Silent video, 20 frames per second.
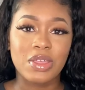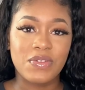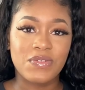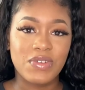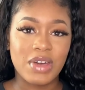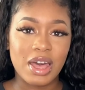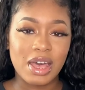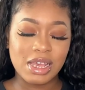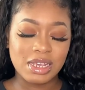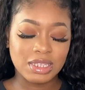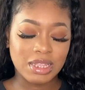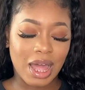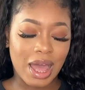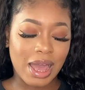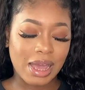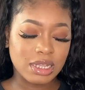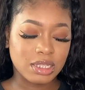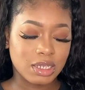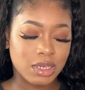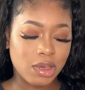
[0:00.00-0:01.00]
the first
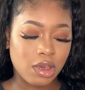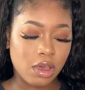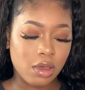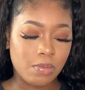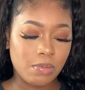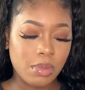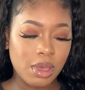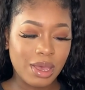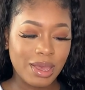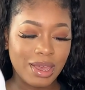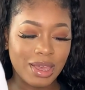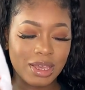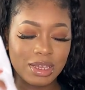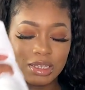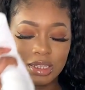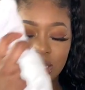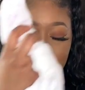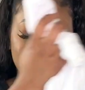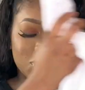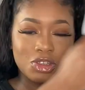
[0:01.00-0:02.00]
item
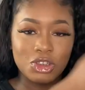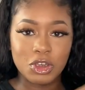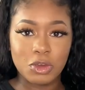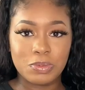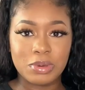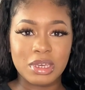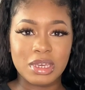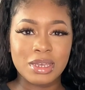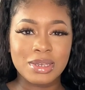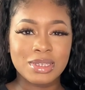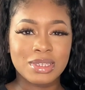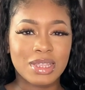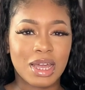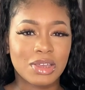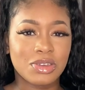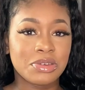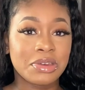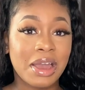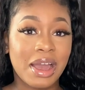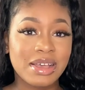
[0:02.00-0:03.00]
is this two-piece
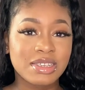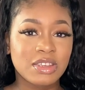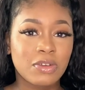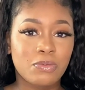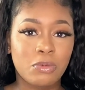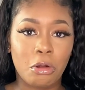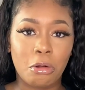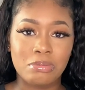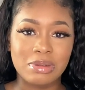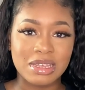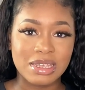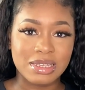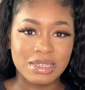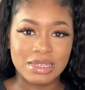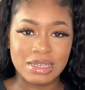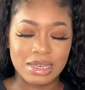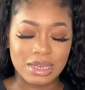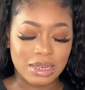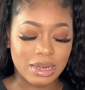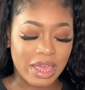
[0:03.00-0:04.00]
that you guys have probably
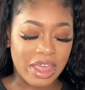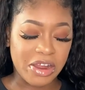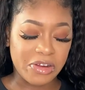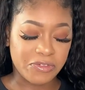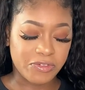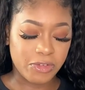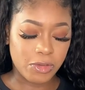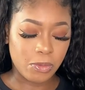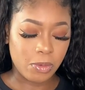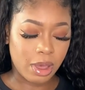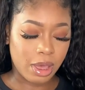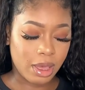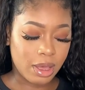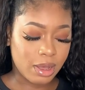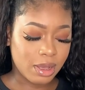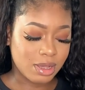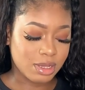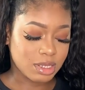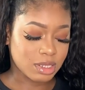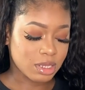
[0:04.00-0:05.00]
seen everywhere,
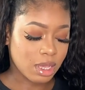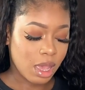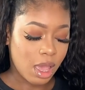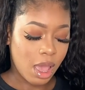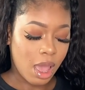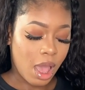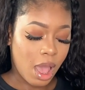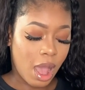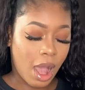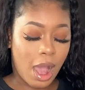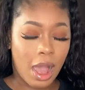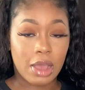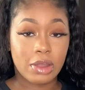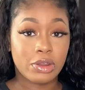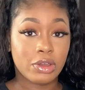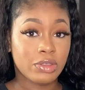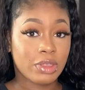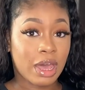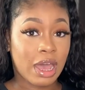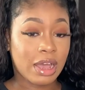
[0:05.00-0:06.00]
because I
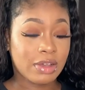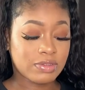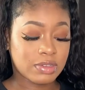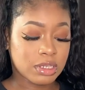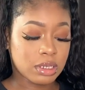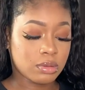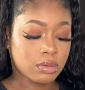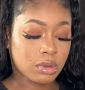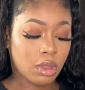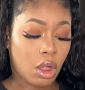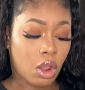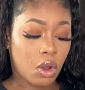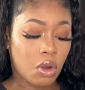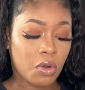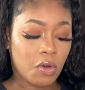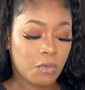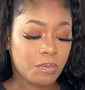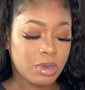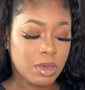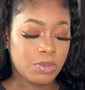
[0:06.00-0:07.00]
know that I've seen a
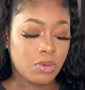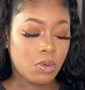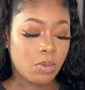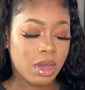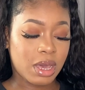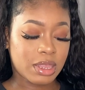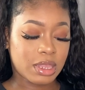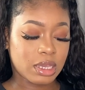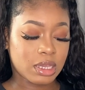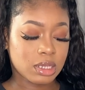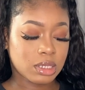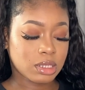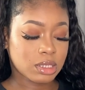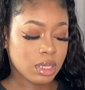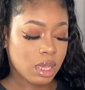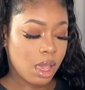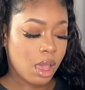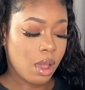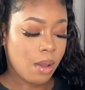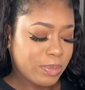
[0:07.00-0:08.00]
lot of people wear
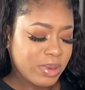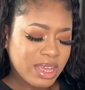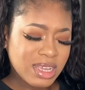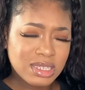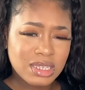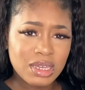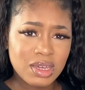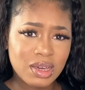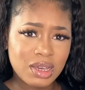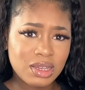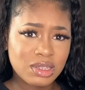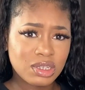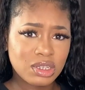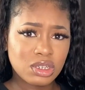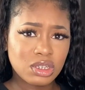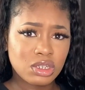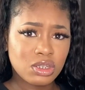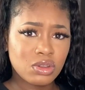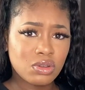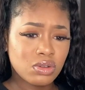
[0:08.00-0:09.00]
this. I picked it because it
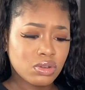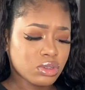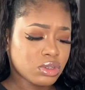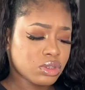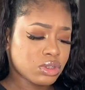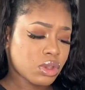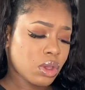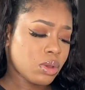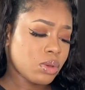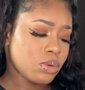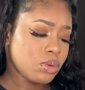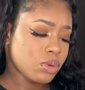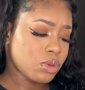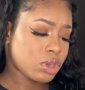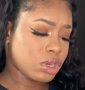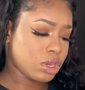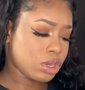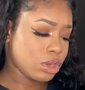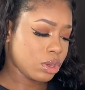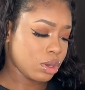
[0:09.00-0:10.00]
just looks so
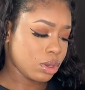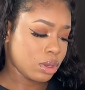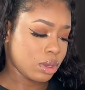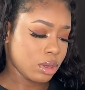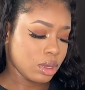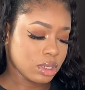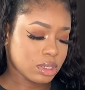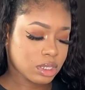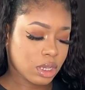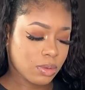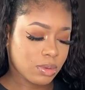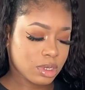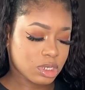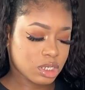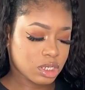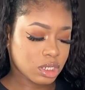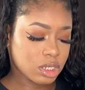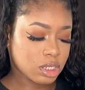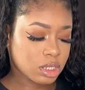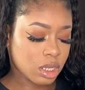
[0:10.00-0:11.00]
cute. So
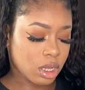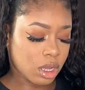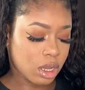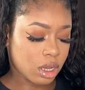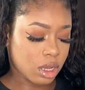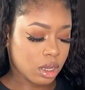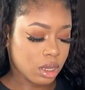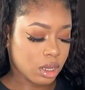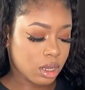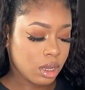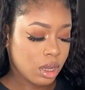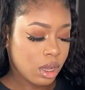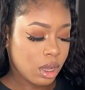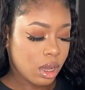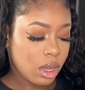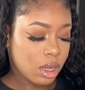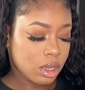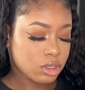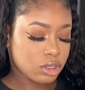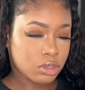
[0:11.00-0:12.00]
it's just a
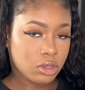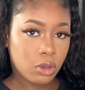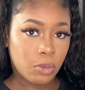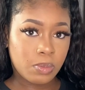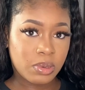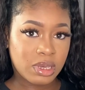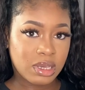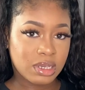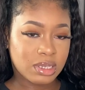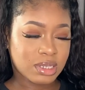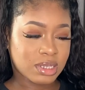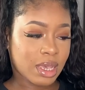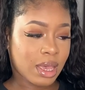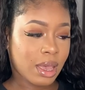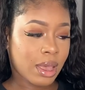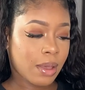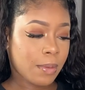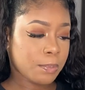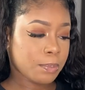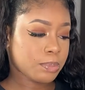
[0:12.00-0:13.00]
two-piece
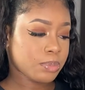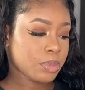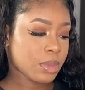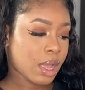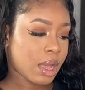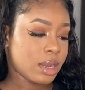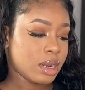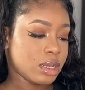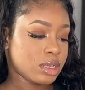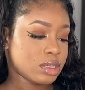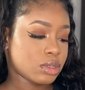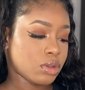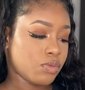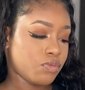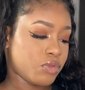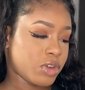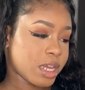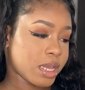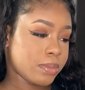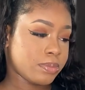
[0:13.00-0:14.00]
set and it's a
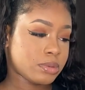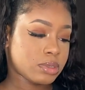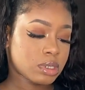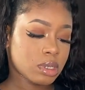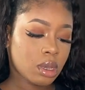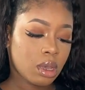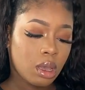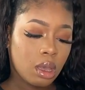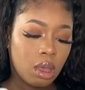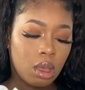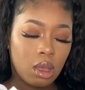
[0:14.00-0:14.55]
ribbed